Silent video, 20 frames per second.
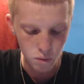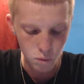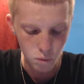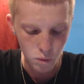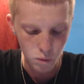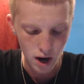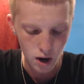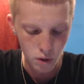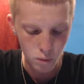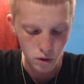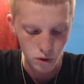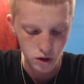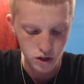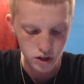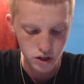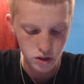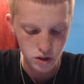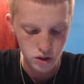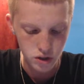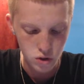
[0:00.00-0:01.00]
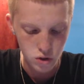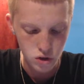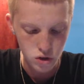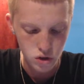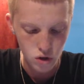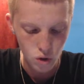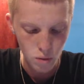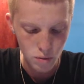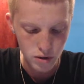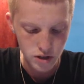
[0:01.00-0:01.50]
Wow, we're gonna do
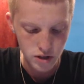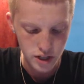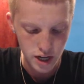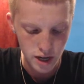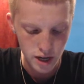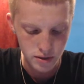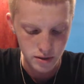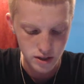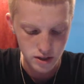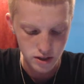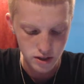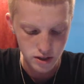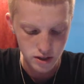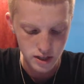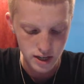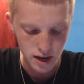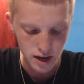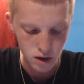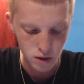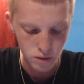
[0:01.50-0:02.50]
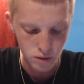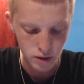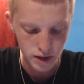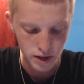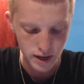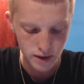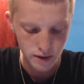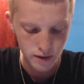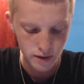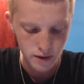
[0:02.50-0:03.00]
so much damage to this tower right
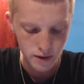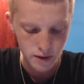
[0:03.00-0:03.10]
now.